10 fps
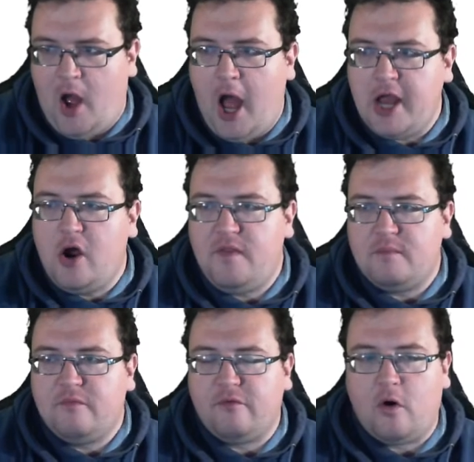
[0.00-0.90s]
I got
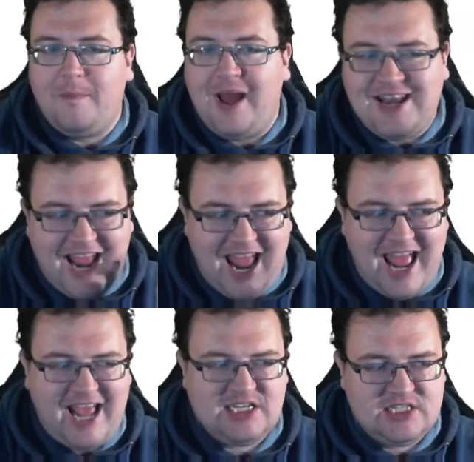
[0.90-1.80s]
them from an
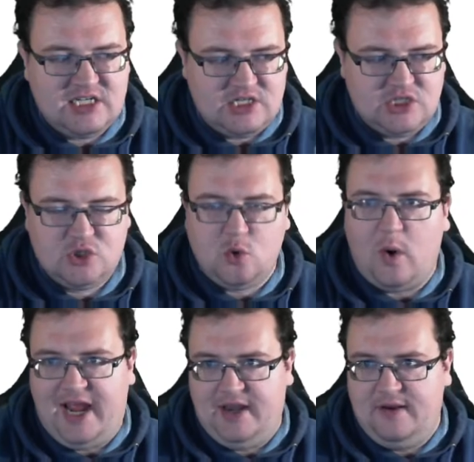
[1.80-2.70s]
x
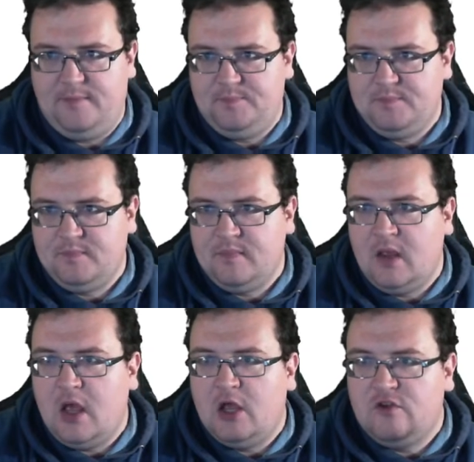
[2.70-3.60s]
squared.
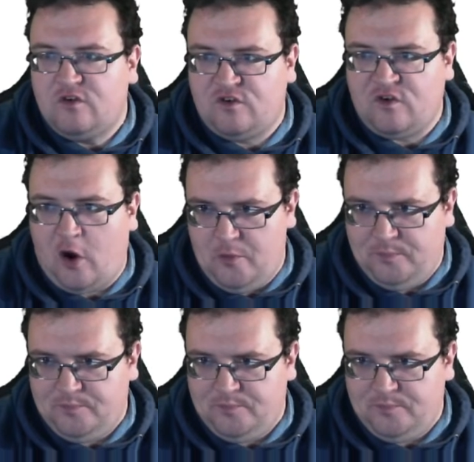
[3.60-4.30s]
So,